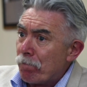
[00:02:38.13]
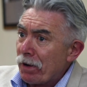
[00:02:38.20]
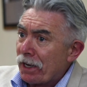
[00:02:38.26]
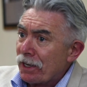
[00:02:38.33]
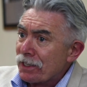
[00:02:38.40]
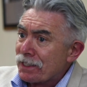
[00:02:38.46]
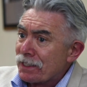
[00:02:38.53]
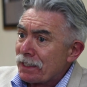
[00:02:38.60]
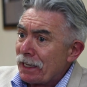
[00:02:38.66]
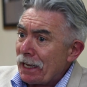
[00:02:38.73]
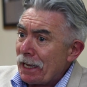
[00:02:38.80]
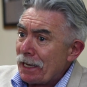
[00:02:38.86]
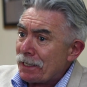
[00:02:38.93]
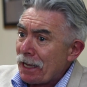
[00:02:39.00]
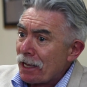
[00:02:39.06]
because
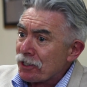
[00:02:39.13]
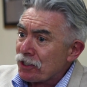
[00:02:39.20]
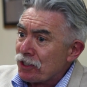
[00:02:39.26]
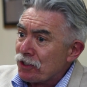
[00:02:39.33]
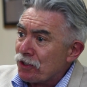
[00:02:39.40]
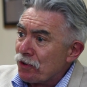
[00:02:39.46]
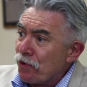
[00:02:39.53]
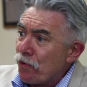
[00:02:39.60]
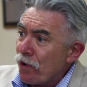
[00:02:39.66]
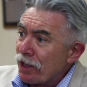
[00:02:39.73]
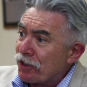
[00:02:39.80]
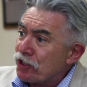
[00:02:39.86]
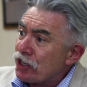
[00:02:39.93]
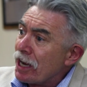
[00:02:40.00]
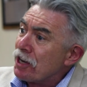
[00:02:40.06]
it has to do
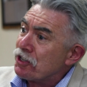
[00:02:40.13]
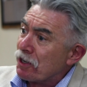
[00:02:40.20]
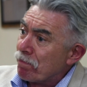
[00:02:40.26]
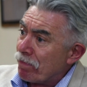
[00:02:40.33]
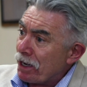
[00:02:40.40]
with changing